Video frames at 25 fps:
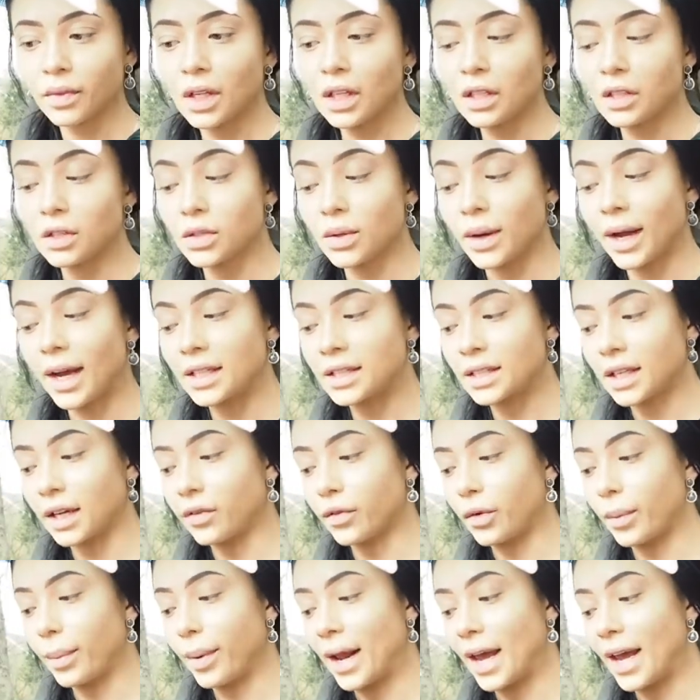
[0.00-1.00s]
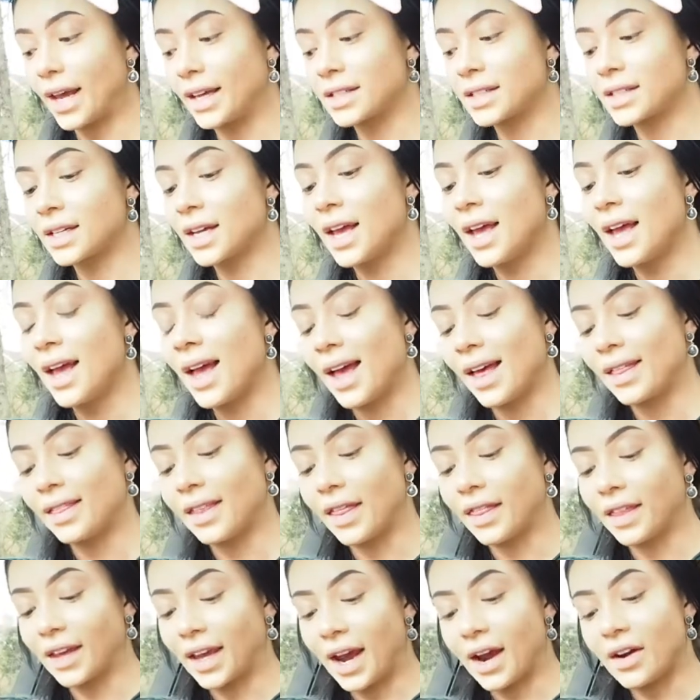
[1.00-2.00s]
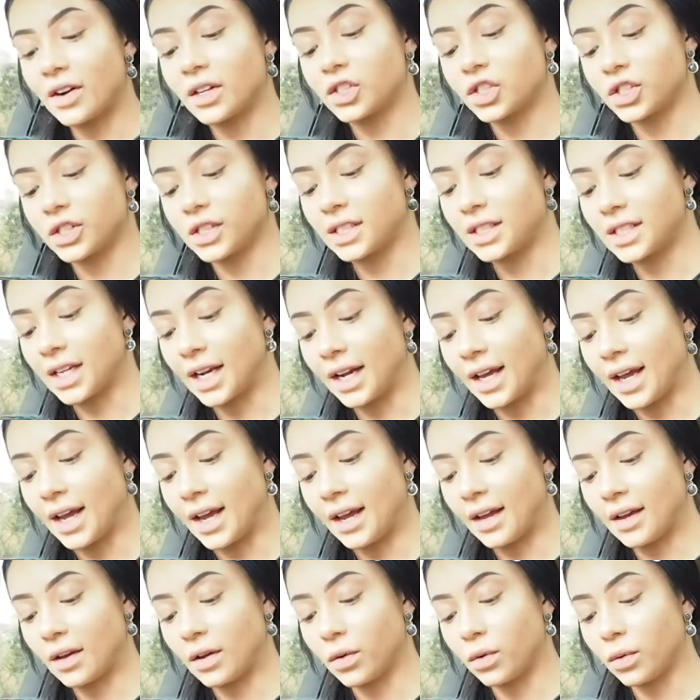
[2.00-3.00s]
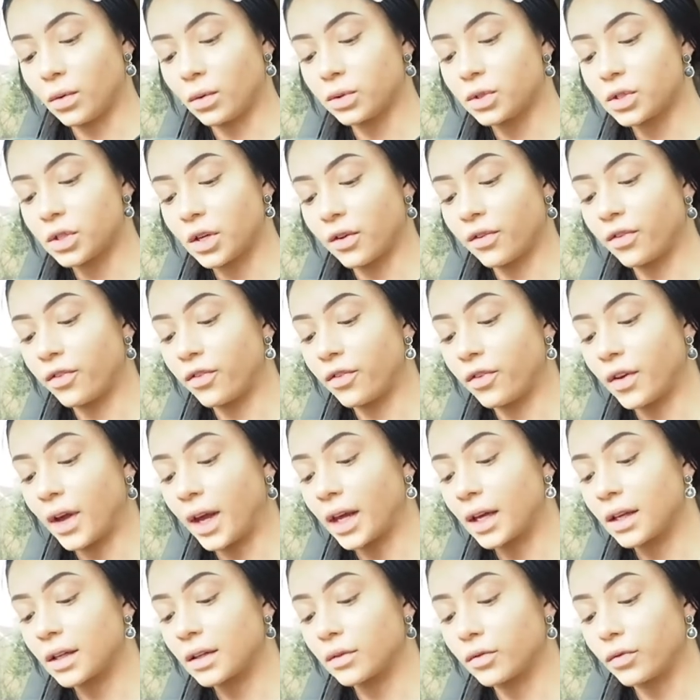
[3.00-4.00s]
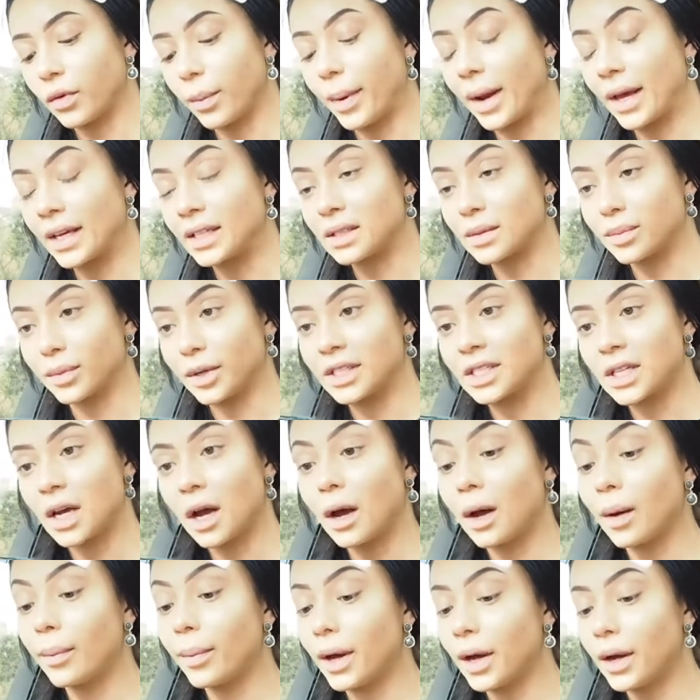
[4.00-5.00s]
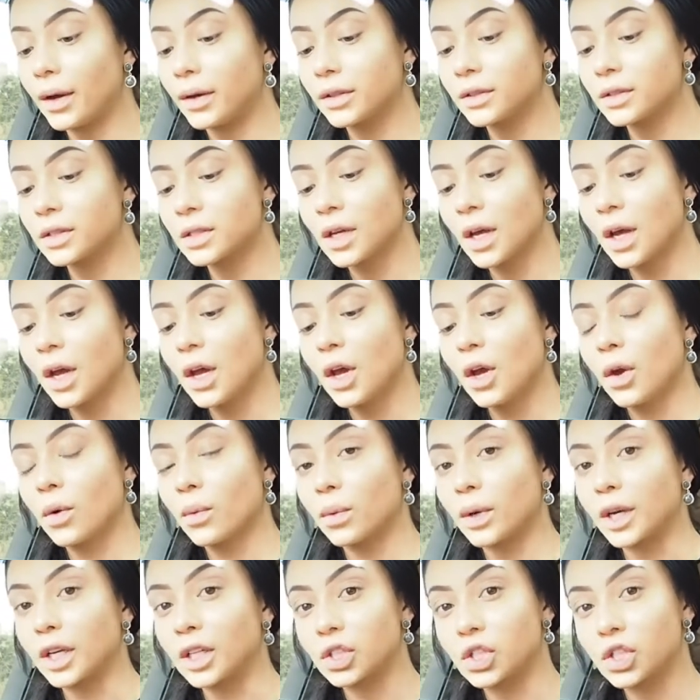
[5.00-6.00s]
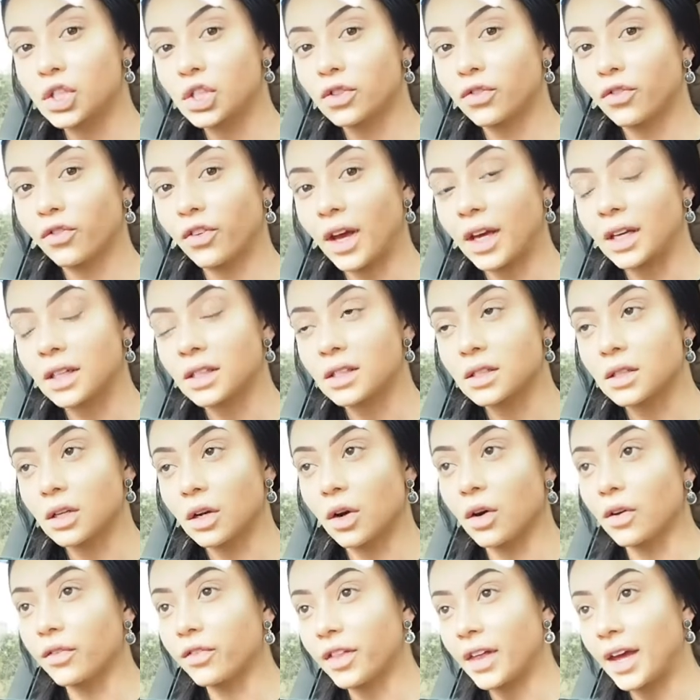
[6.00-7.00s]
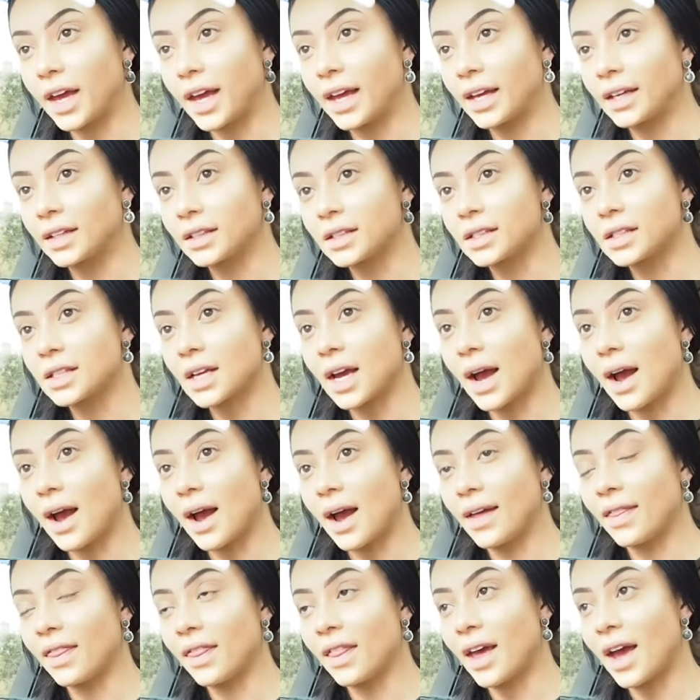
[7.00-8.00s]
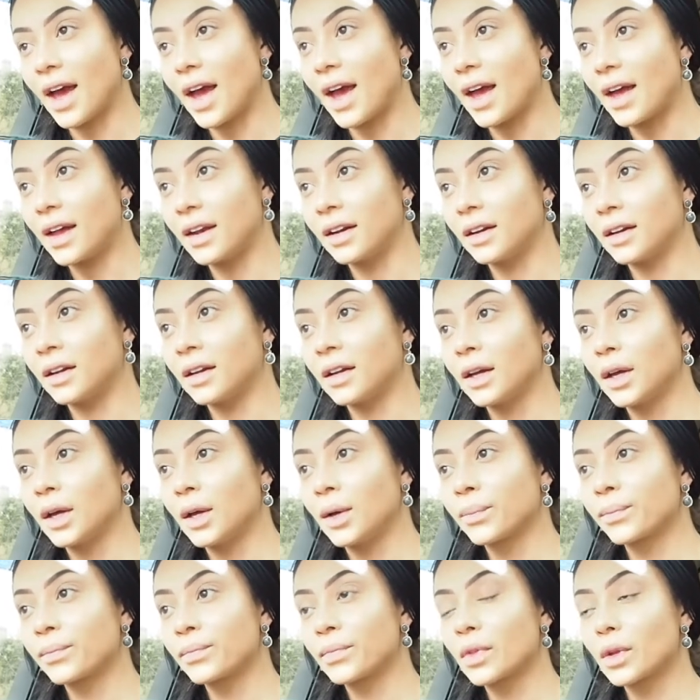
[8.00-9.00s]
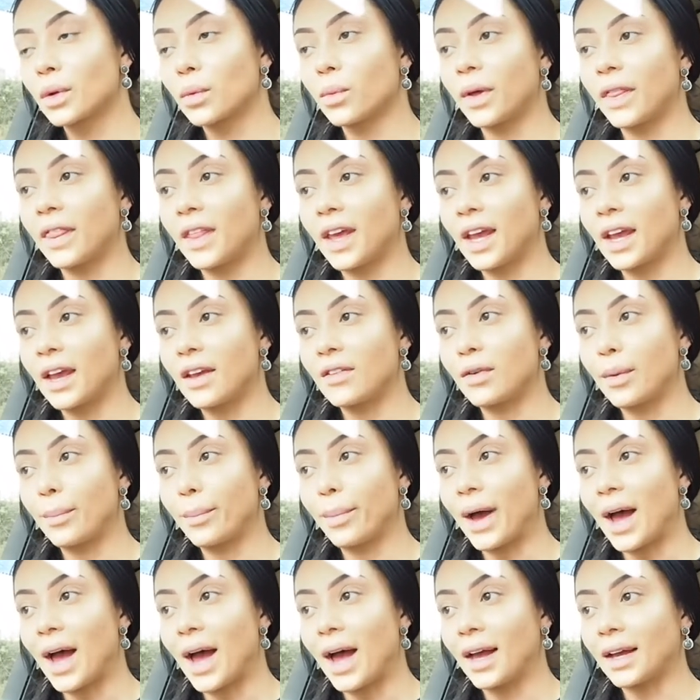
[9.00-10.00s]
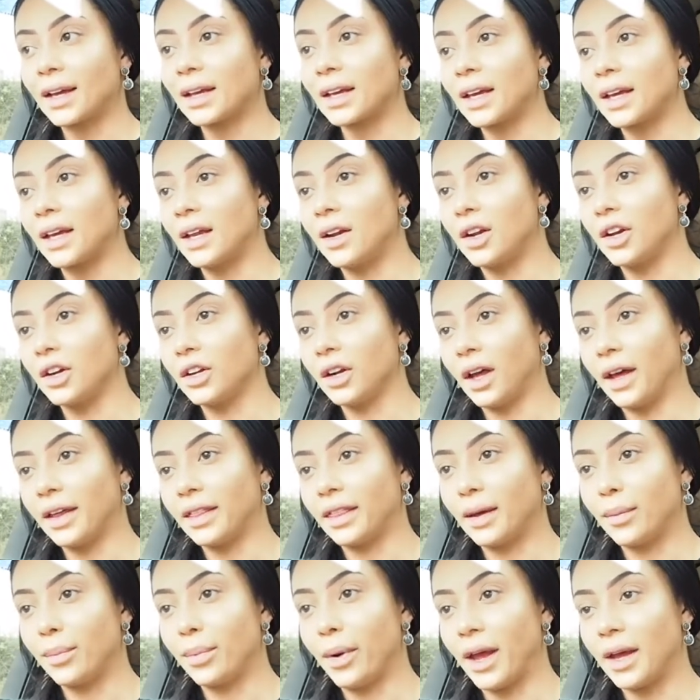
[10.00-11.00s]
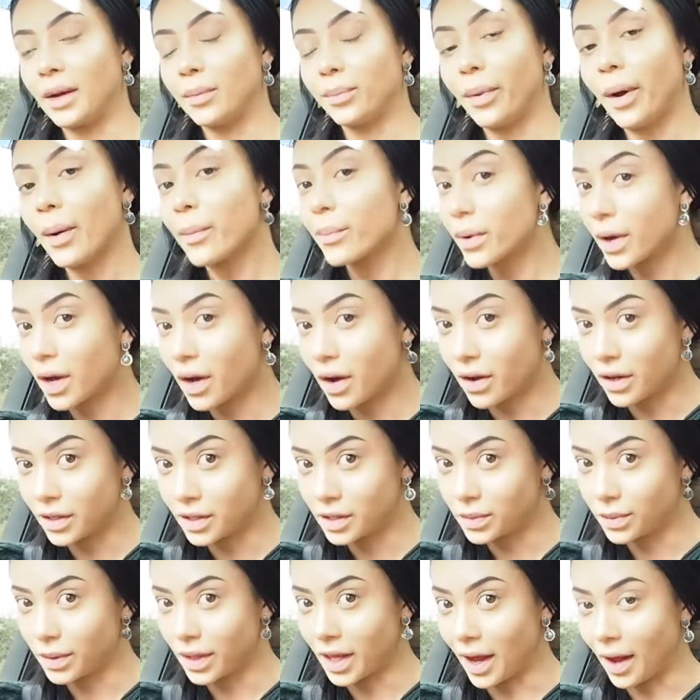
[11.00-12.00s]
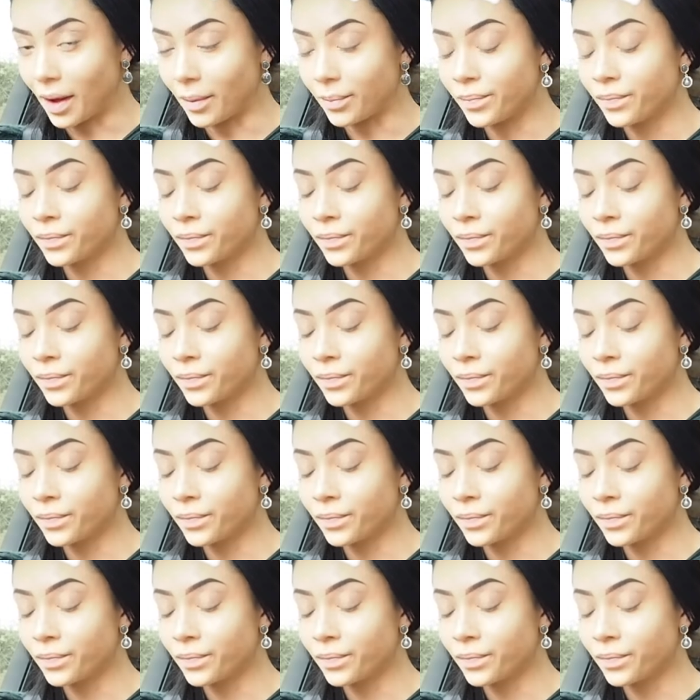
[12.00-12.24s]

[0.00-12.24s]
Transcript: so I had to get it replaced. And then the garage that did it also replaced my turbos, which fixed a lot of things. And then when they gave it back, it looked like they played bumper cars with it.